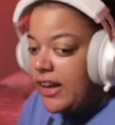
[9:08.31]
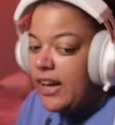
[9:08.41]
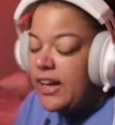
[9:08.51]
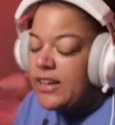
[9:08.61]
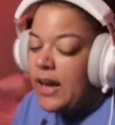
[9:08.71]

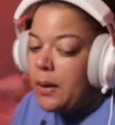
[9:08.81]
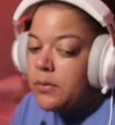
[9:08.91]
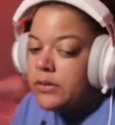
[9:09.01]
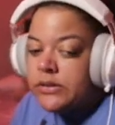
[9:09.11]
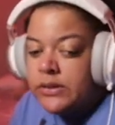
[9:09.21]
And I
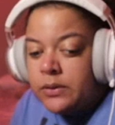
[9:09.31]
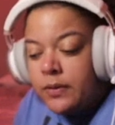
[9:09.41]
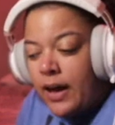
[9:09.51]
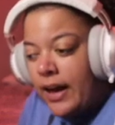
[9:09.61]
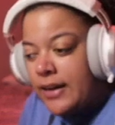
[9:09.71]
will see you
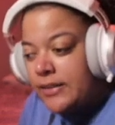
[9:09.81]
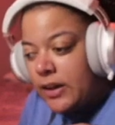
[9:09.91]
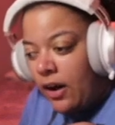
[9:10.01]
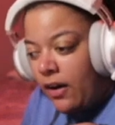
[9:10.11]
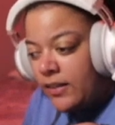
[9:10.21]
guys
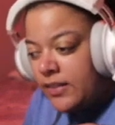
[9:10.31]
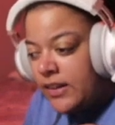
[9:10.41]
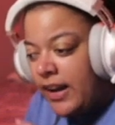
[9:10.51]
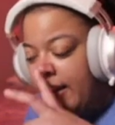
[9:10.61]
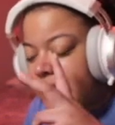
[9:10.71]
on the
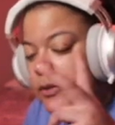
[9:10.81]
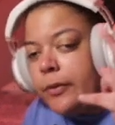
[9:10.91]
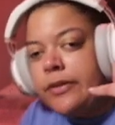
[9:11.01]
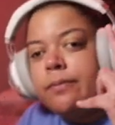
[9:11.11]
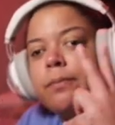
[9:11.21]
next one.